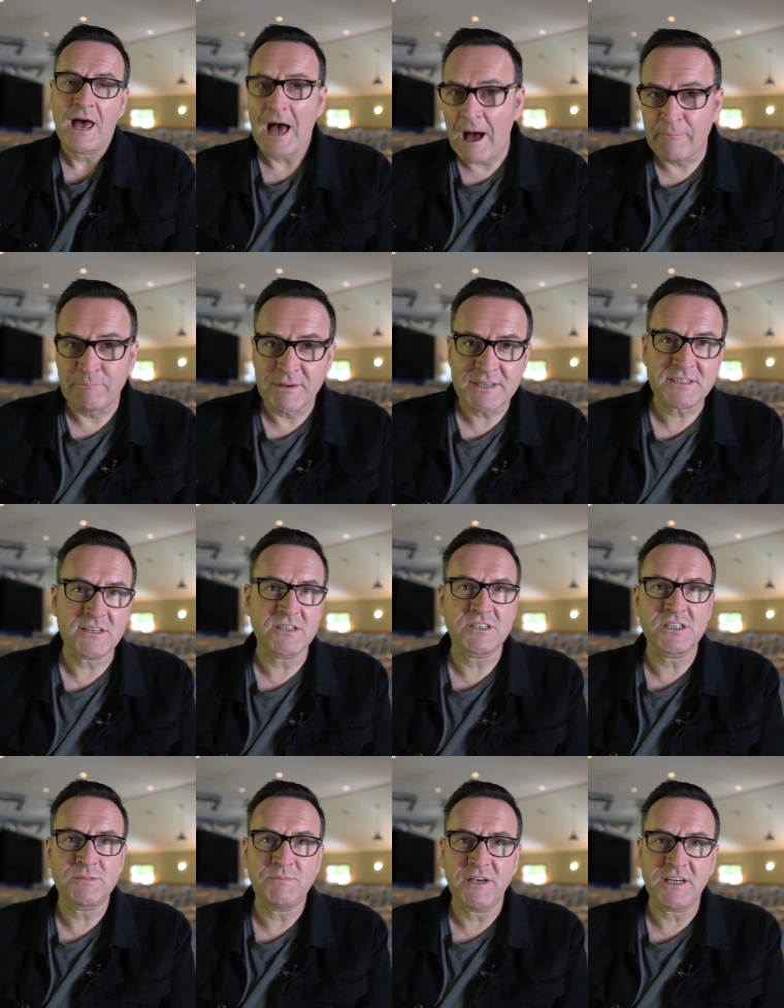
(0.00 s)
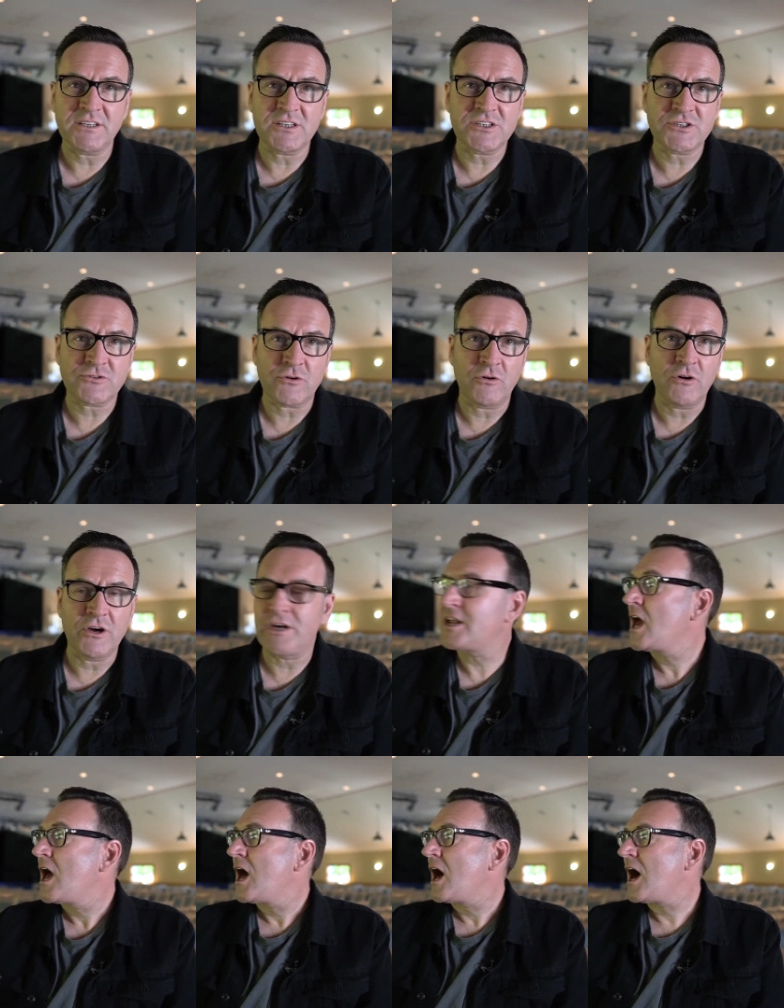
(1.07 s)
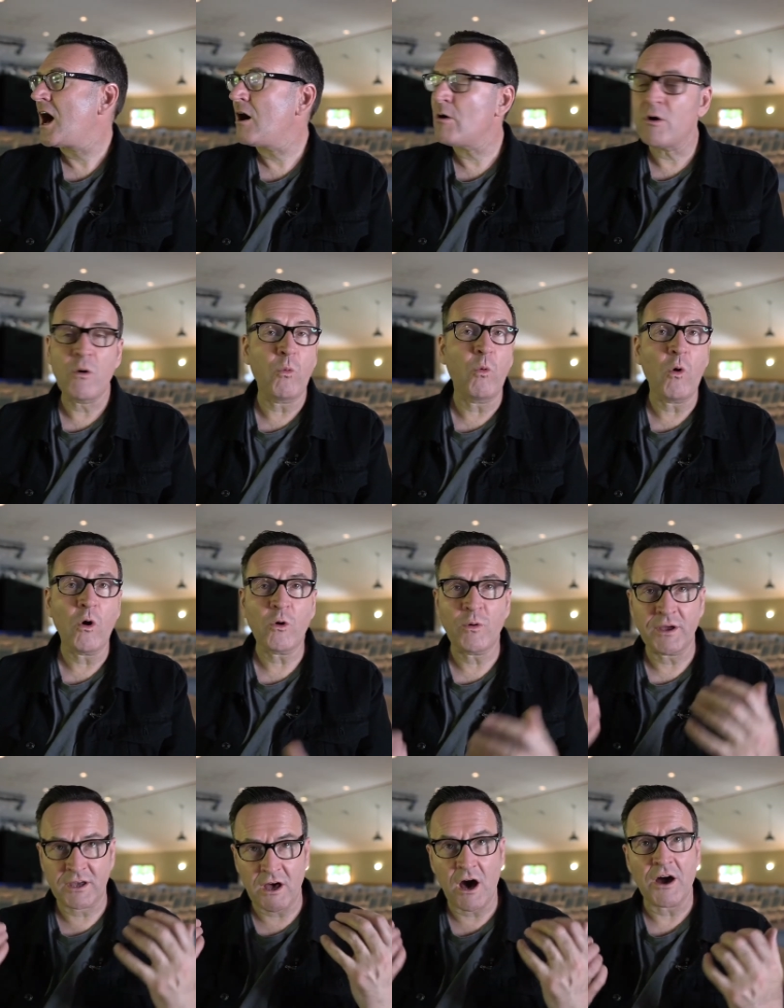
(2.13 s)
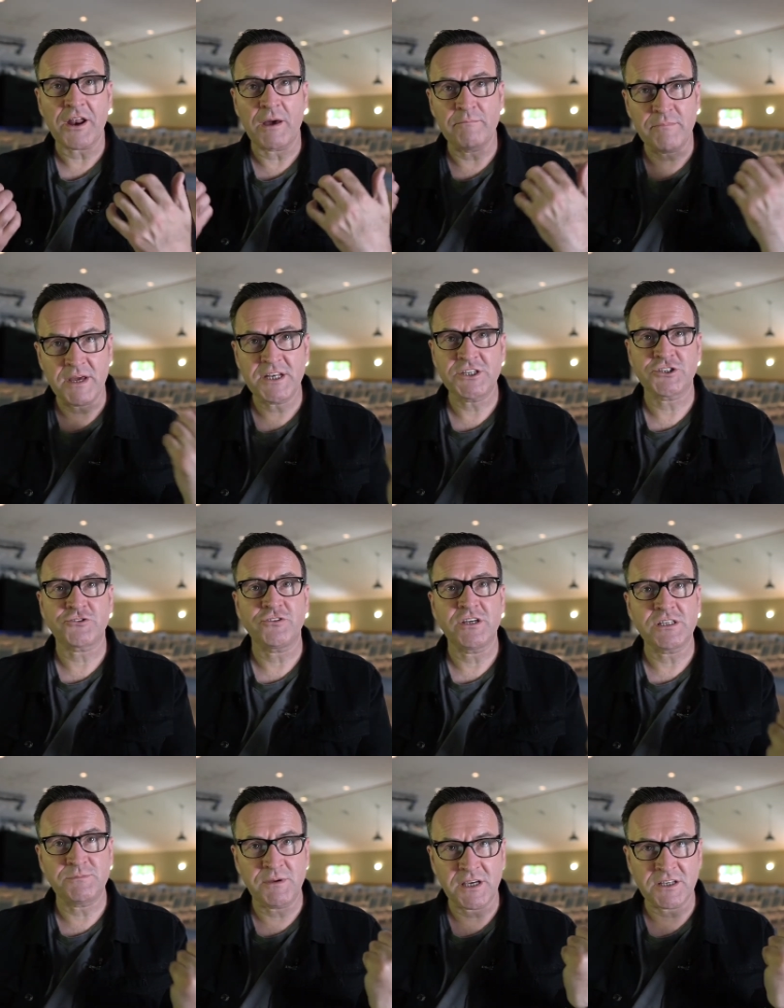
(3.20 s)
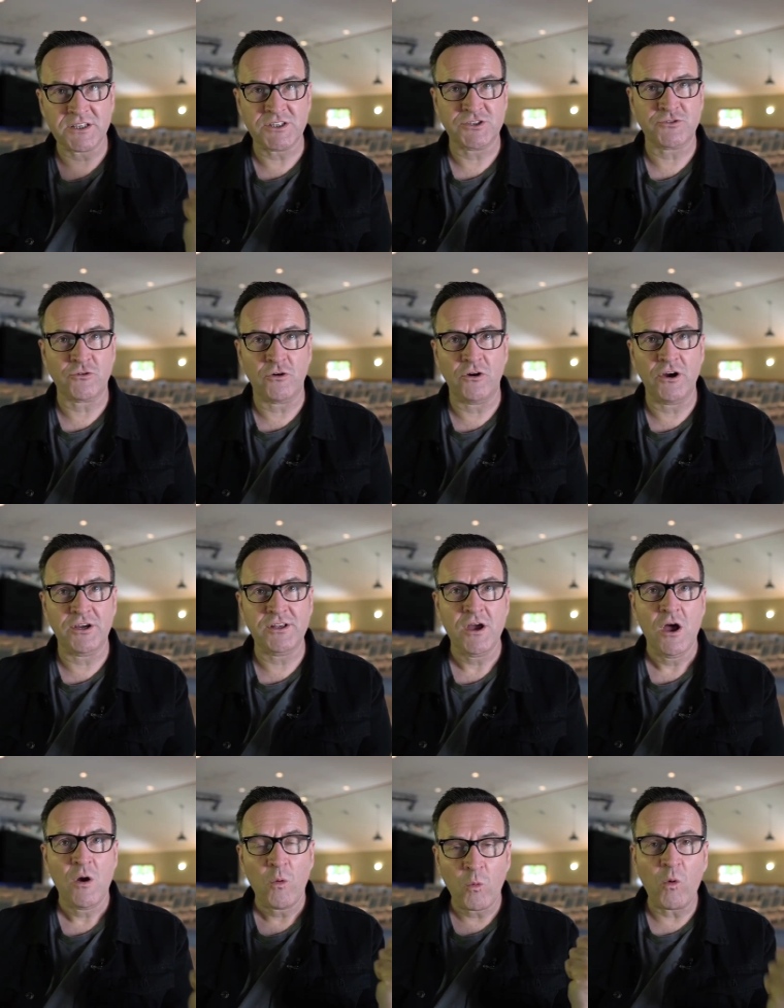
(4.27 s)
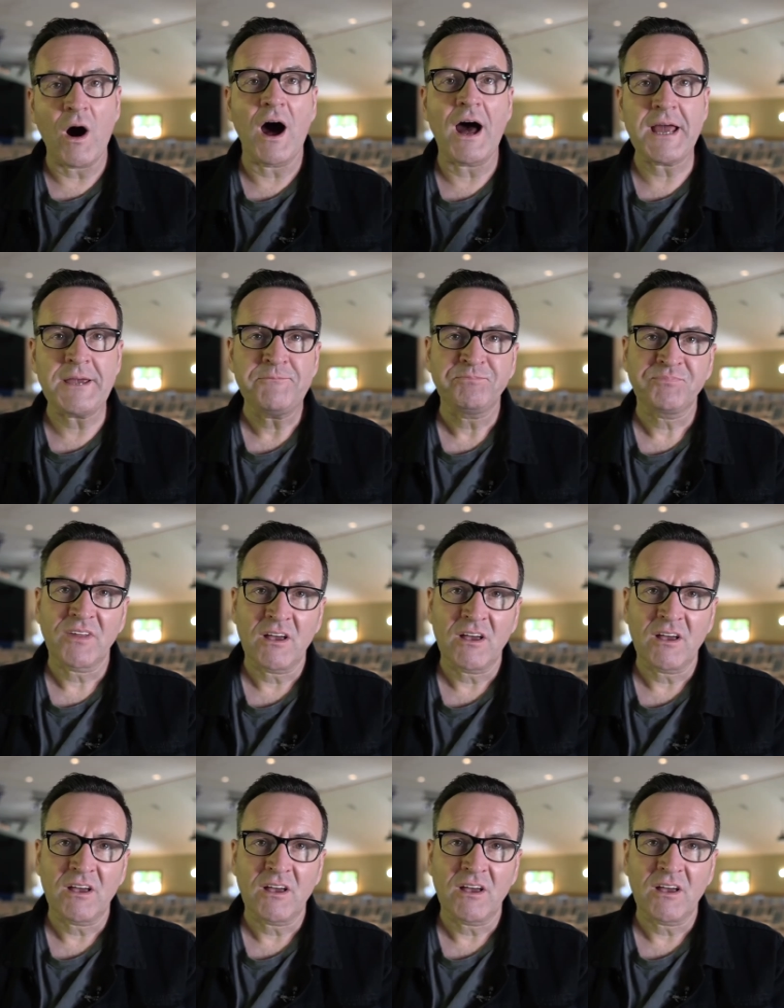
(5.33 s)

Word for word: our business is being destroyed, our walk with God, our ministry is being destroyed. Why?